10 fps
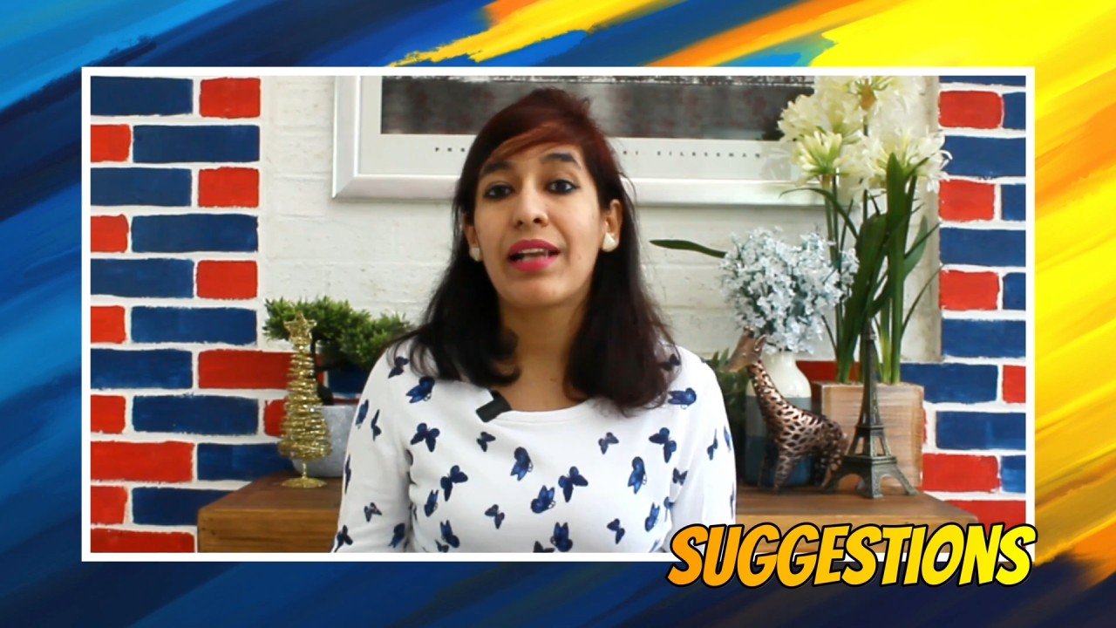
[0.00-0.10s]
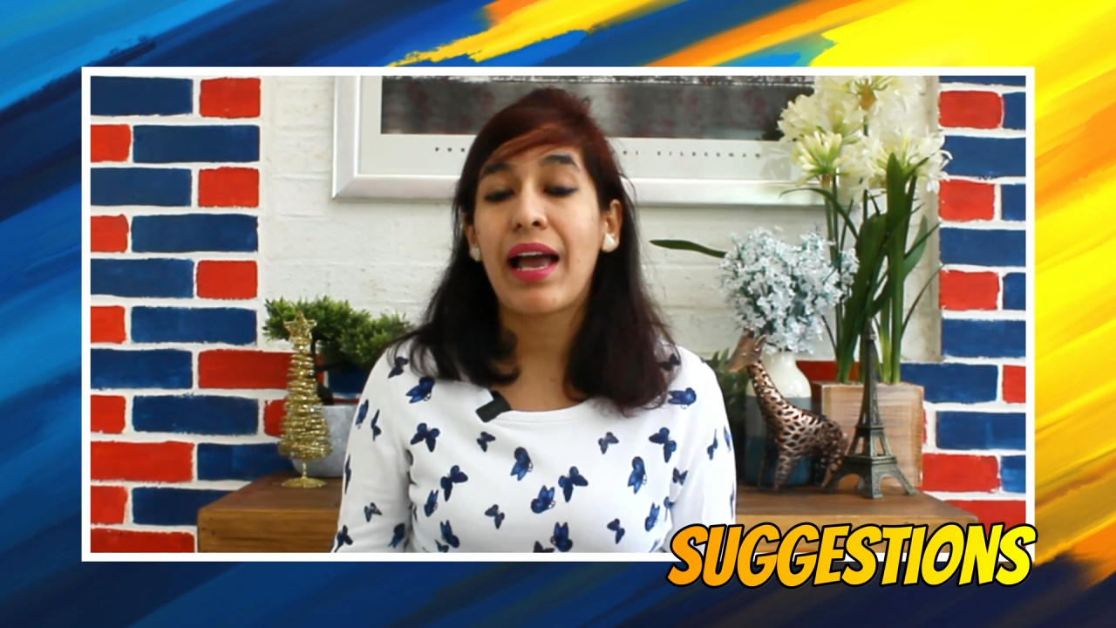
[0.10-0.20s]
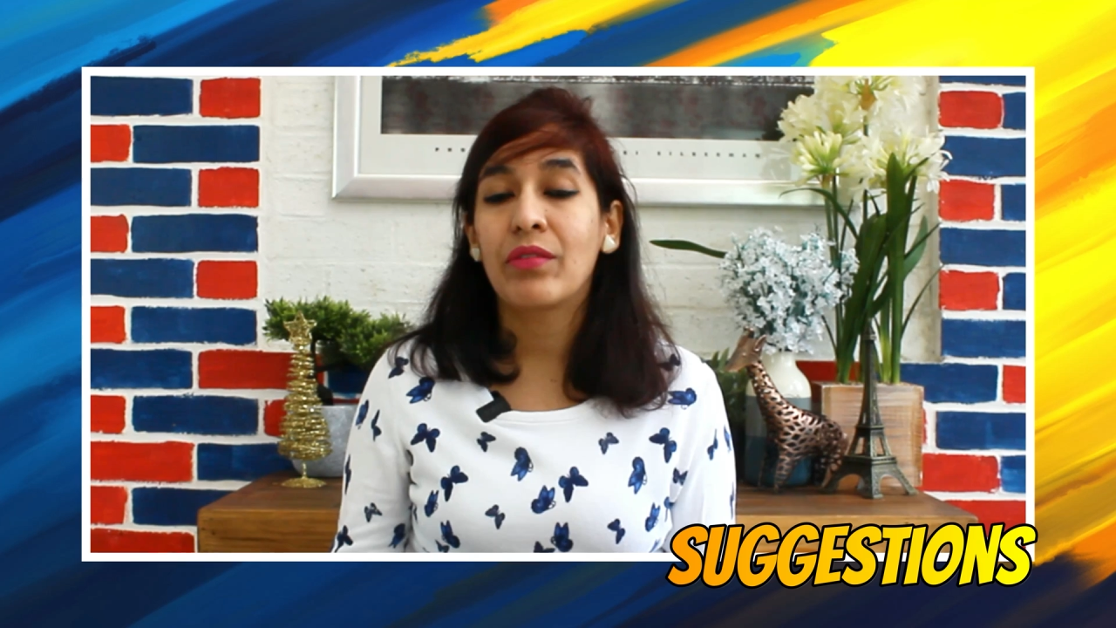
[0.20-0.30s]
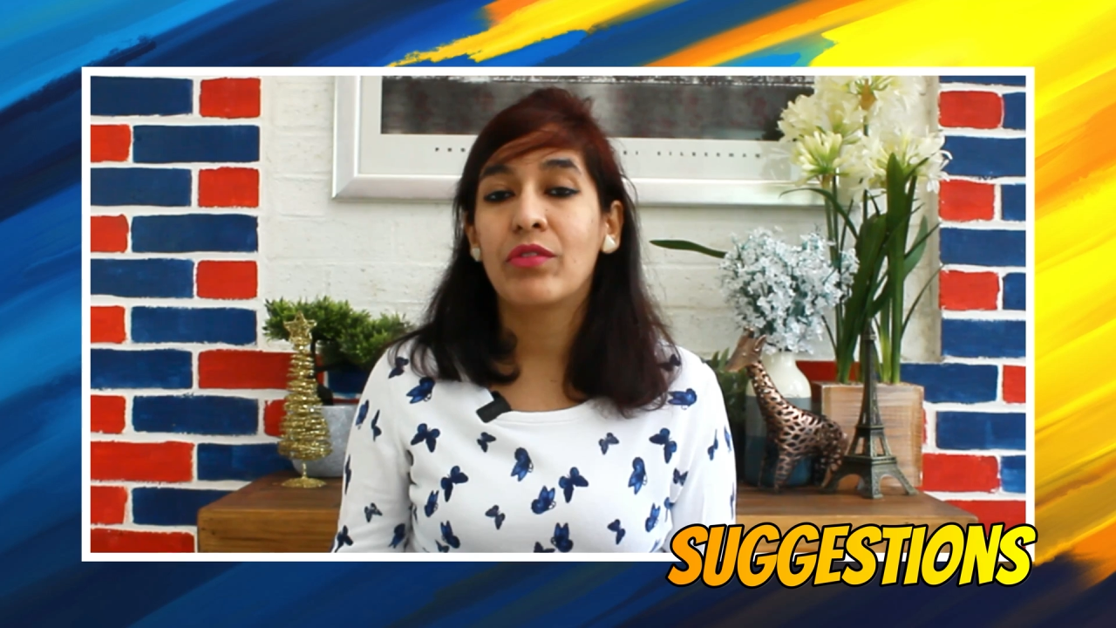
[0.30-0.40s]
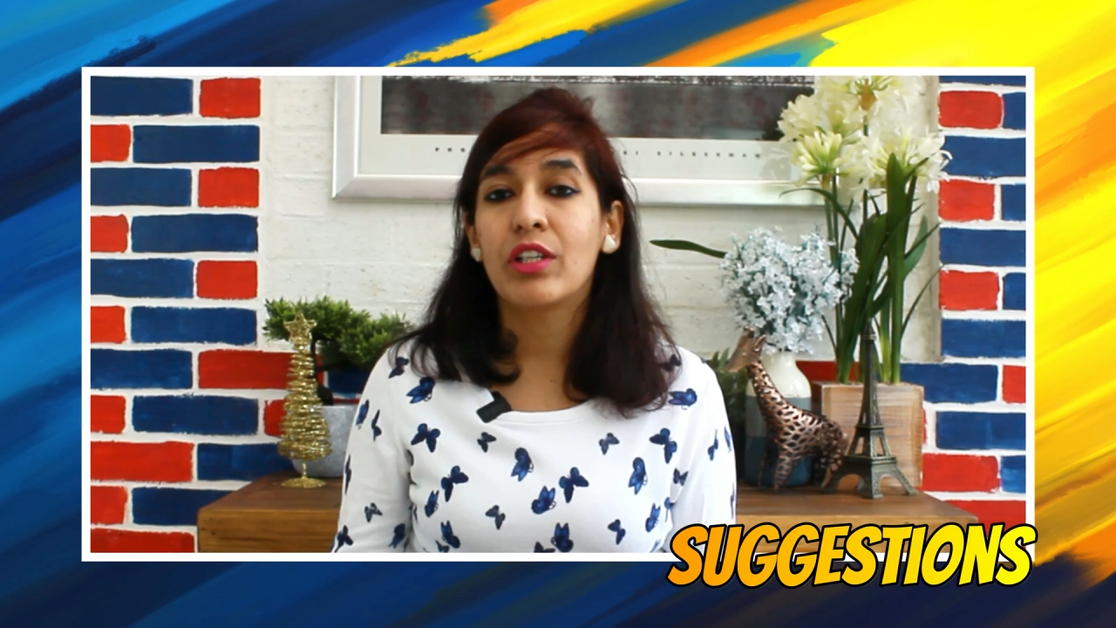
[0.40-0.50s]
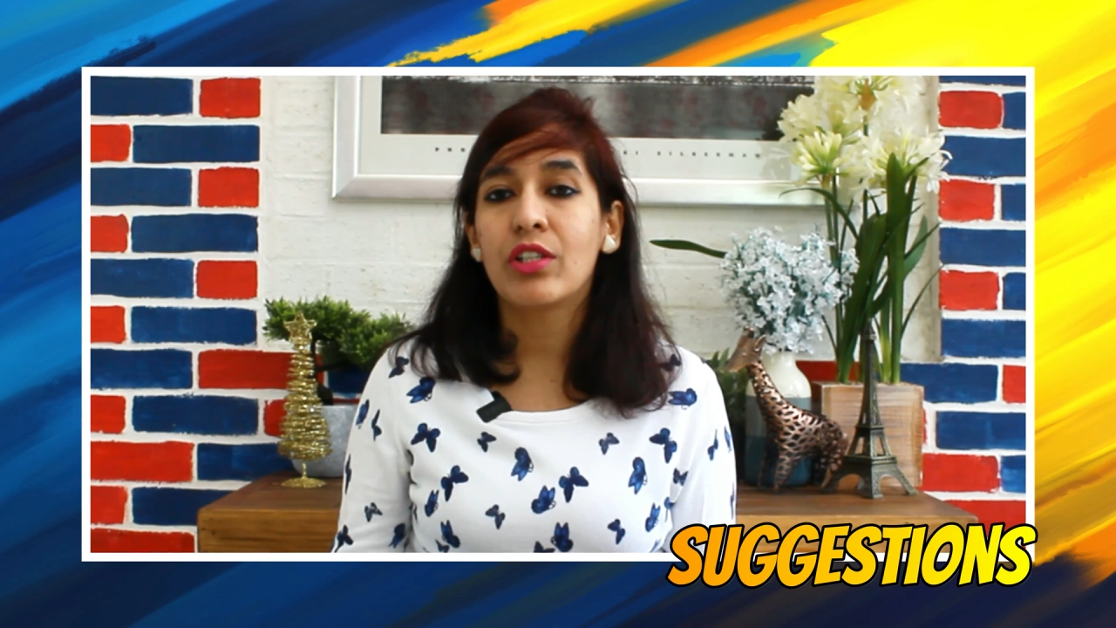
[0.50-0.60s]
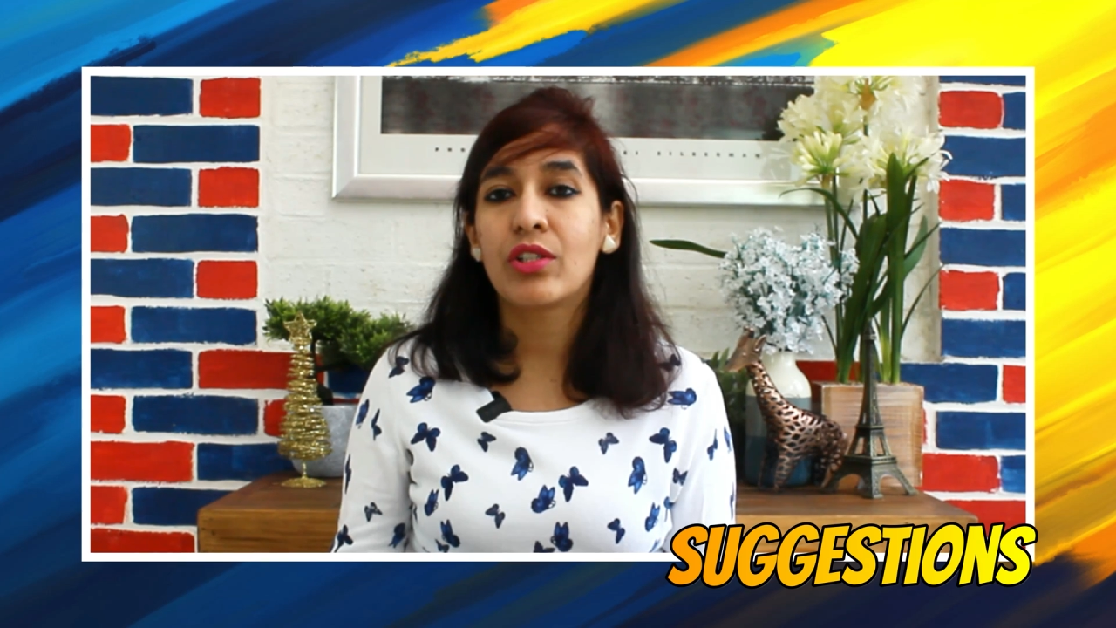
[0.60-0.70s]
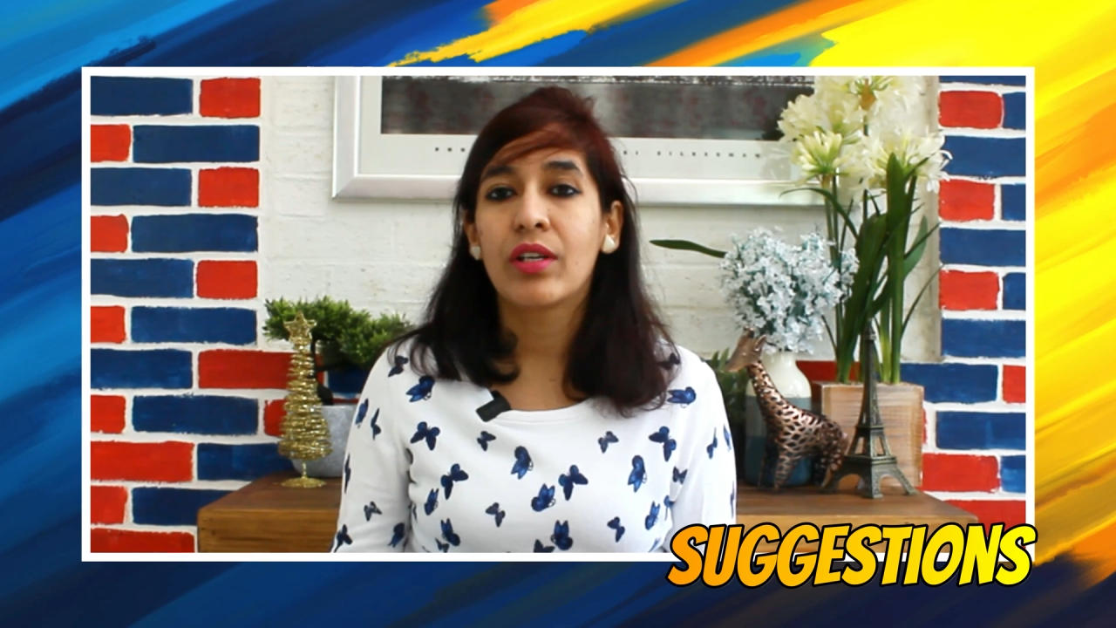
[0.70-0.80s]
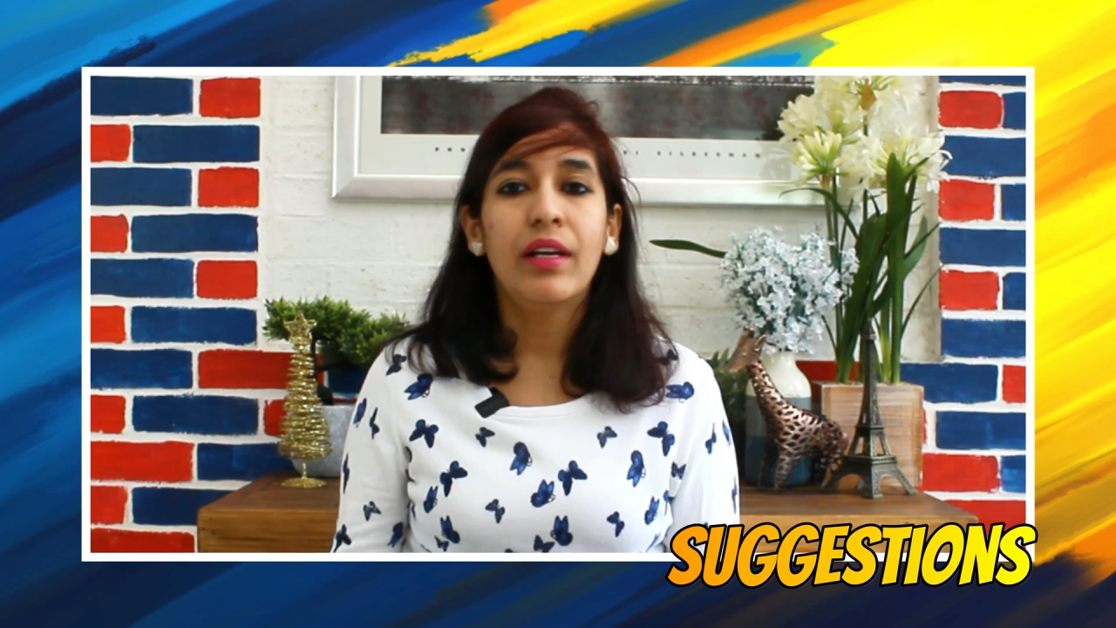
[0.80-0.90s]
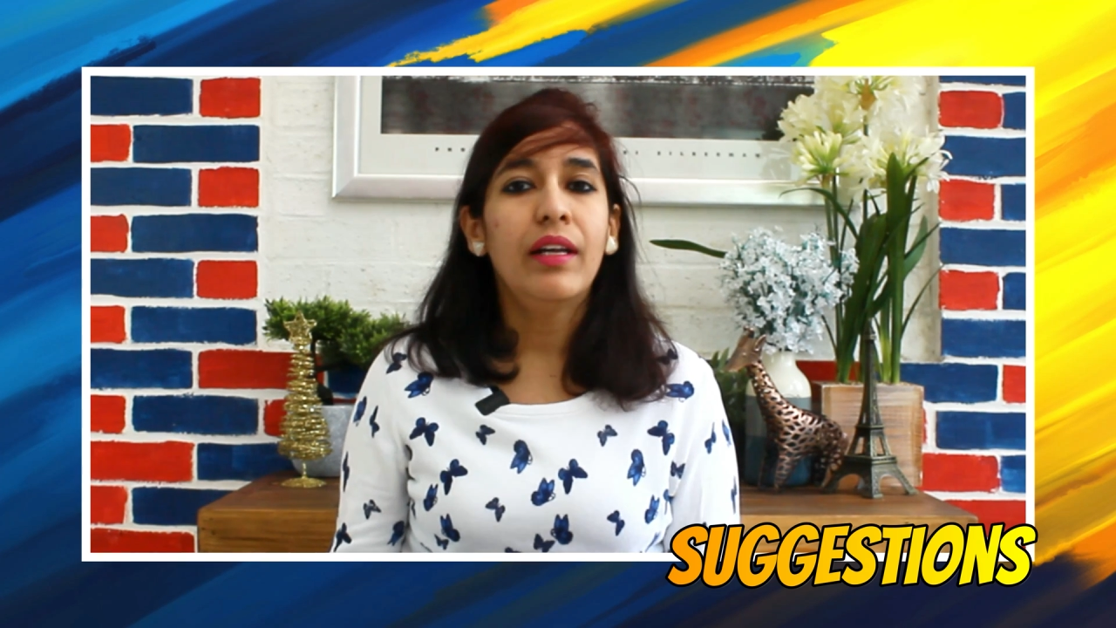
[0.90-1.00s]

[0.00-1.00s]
language.